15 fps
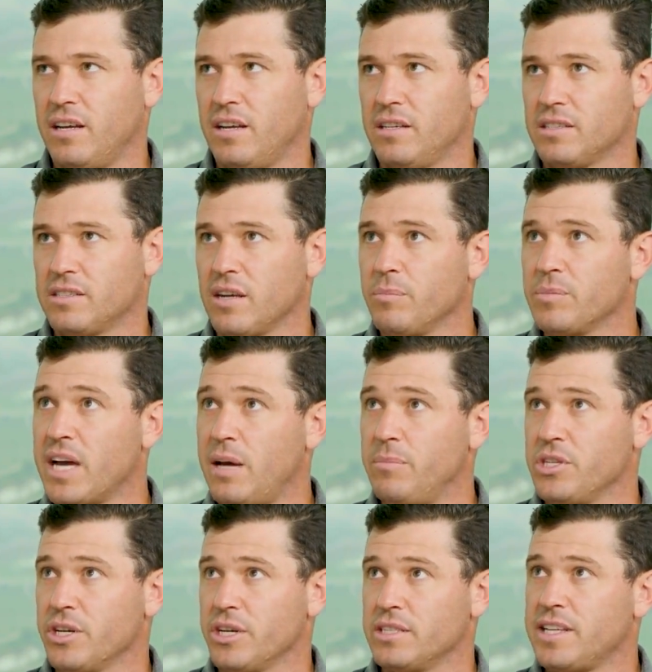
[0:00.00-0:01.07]
Sometimes
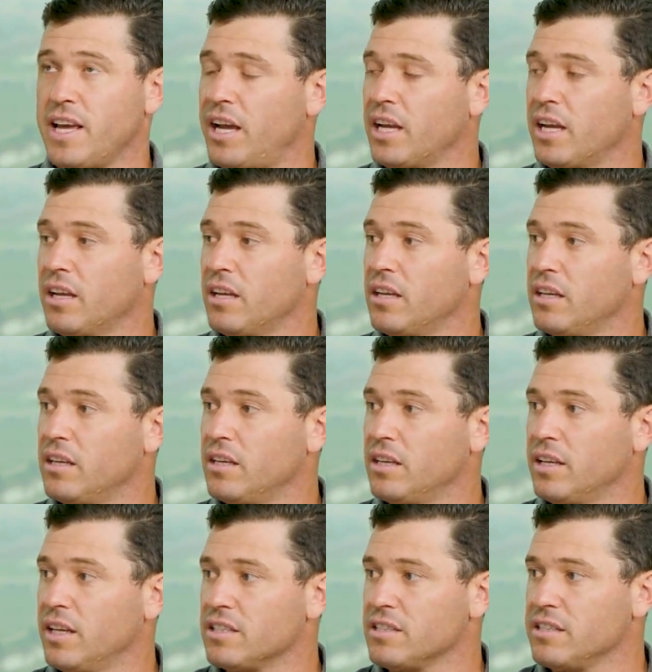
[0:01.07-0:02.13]
your intent
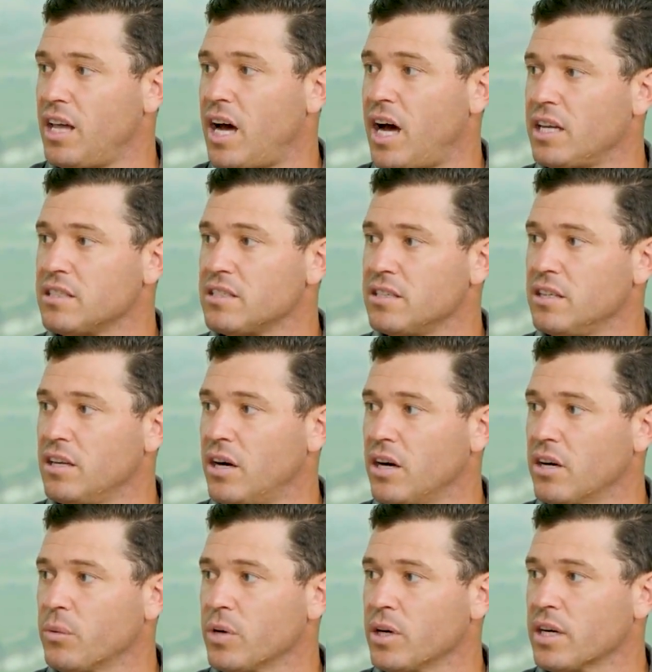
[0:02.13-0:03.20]
gets lost in hard
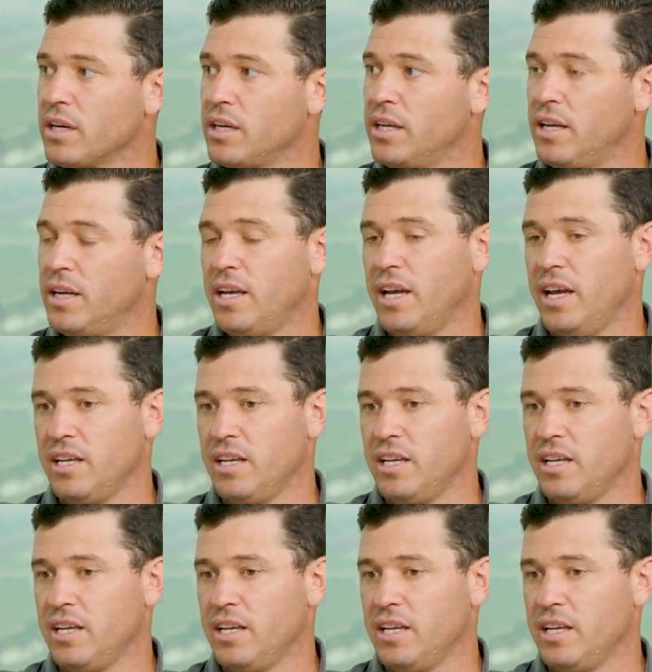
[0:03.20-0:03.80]
work, and